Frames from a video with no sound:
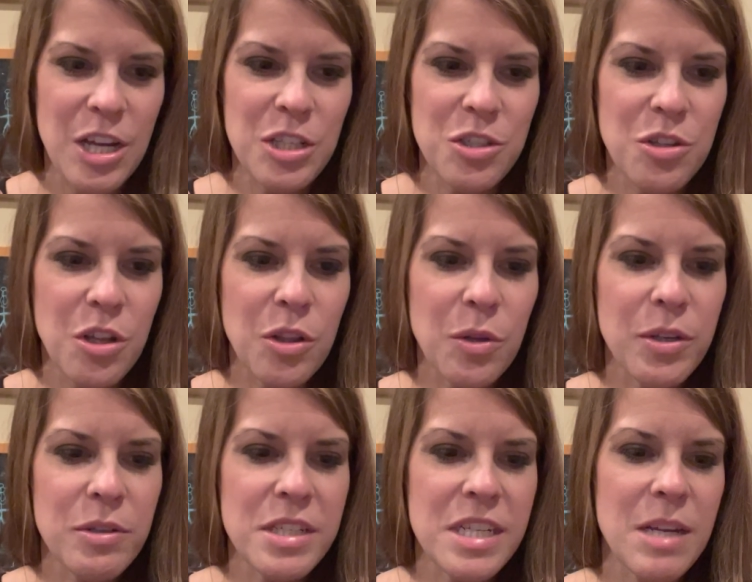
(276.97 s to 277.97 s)
to the
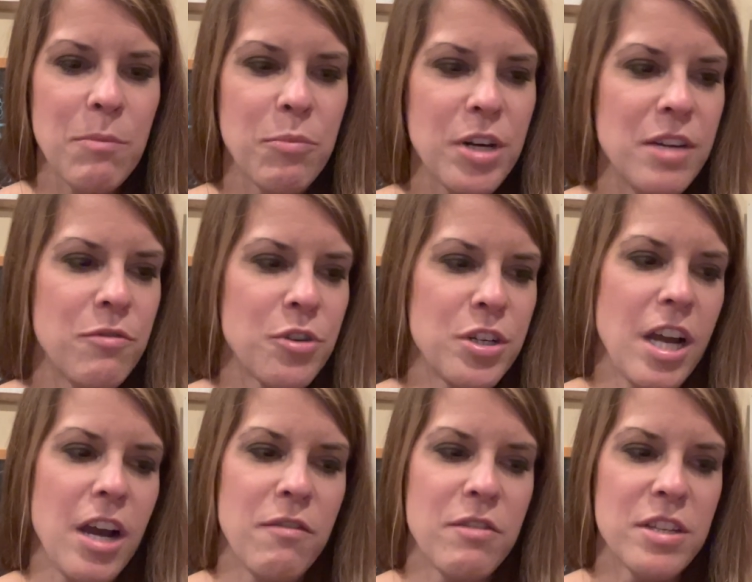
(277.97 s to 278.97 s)
loyalty and bravery
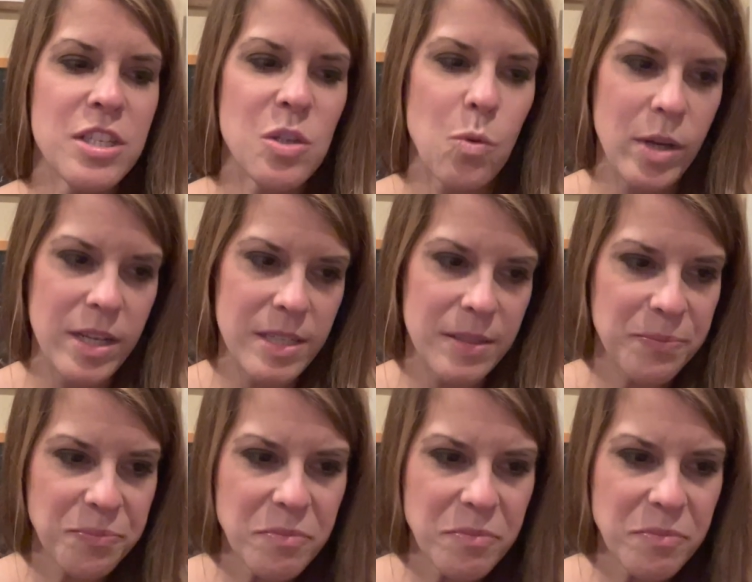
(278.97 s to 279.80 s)
of the Swiss.